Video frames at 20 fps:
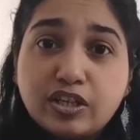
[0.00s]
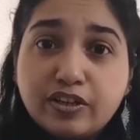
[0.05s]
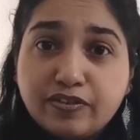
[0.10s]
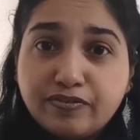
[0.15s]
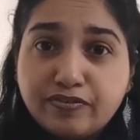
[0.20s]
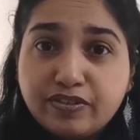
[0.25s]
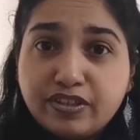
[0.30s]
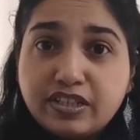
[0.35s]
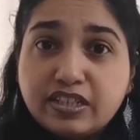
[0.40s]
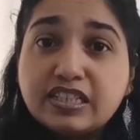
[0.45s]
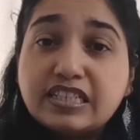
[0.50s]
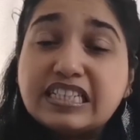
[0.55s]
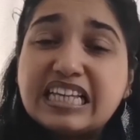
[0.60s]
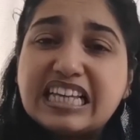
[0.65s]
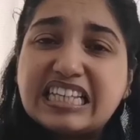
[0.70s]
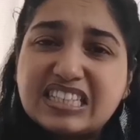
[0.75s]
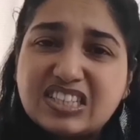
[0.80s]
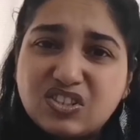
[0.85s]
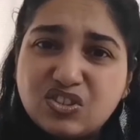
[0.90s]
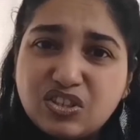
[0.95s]
if it is
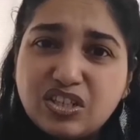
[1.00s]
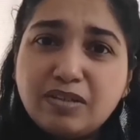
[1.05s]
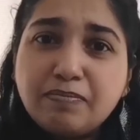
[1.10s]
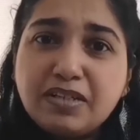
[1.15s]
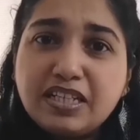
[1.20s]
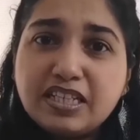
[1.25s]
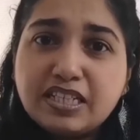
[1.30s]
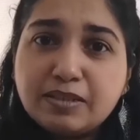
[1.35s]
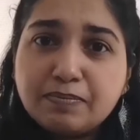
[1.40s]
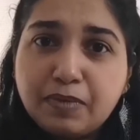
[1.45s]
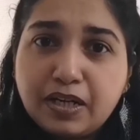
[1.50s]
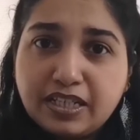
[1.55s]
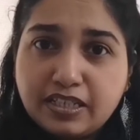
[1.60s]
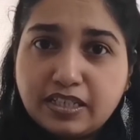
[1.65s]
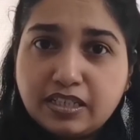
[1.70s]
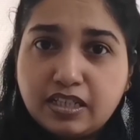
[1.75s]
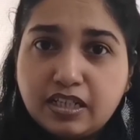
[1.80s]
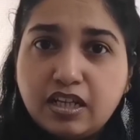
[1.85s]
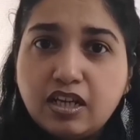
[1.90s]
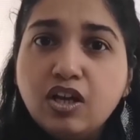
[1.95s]
extremely
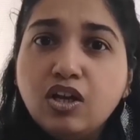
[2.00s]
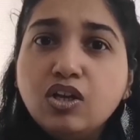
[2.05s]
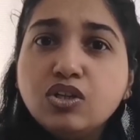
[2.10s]
spicy.